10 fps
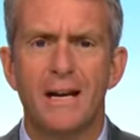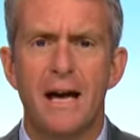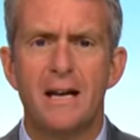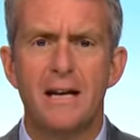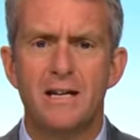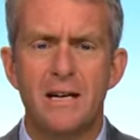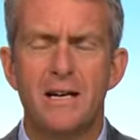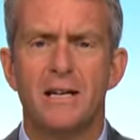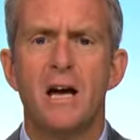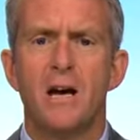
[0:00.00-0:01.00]
And
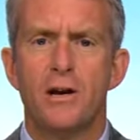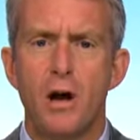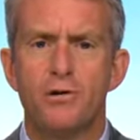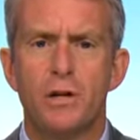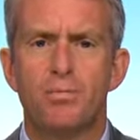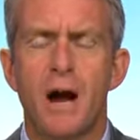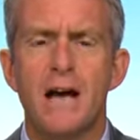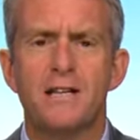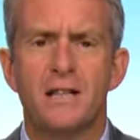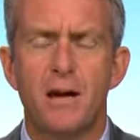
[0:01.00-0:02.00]
indeed, no
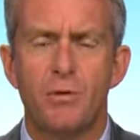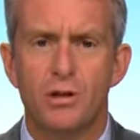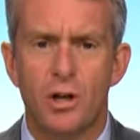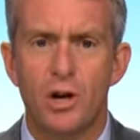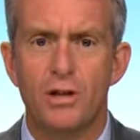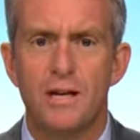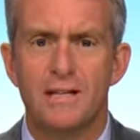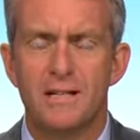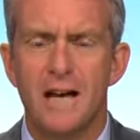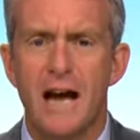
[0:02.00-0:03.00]
surprise that they would turn
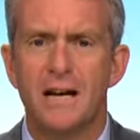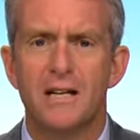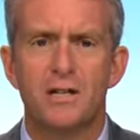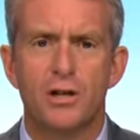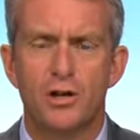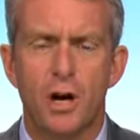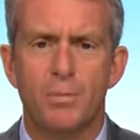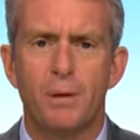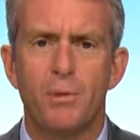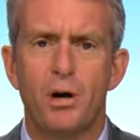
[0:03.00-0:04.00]
this attack into the
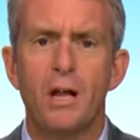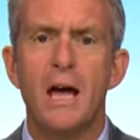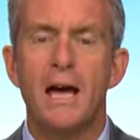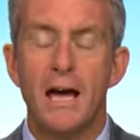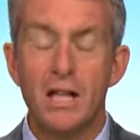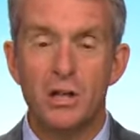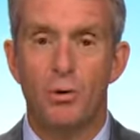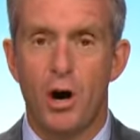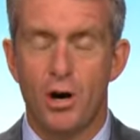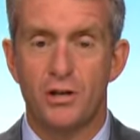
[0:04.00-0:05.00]
shopping mall
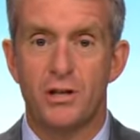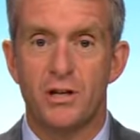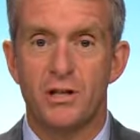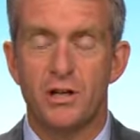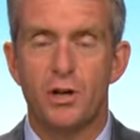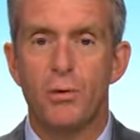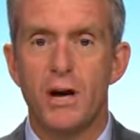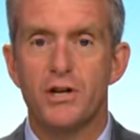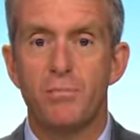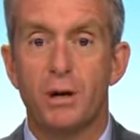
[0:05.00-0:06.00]
into a hostage situation,